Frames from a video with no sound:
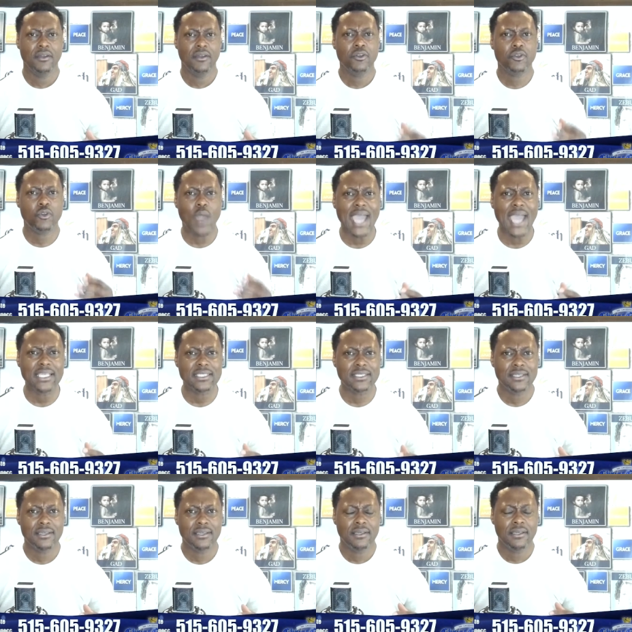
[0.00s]
Christ,
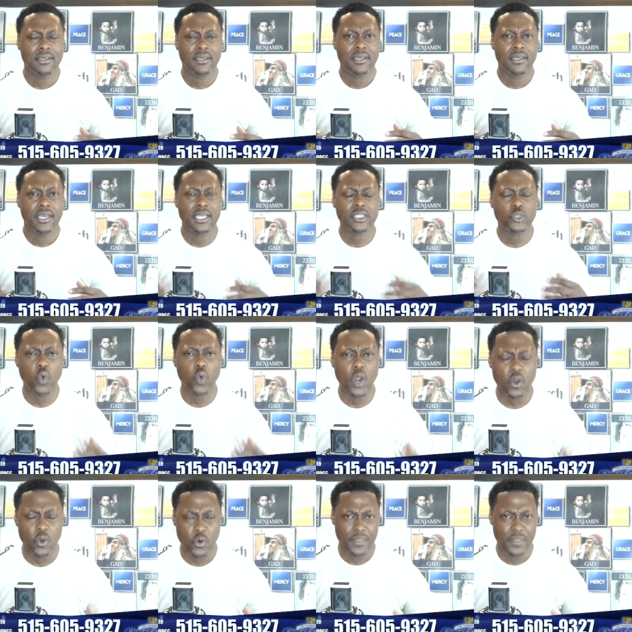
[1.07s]
His
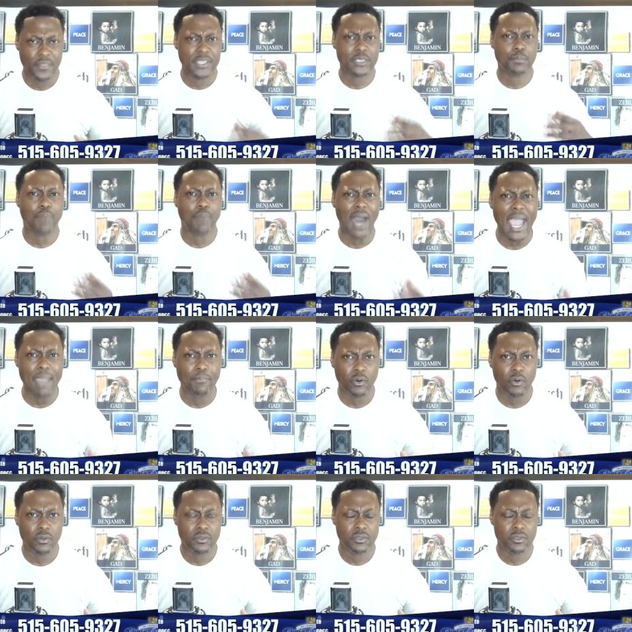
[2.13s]
Word, this Bible,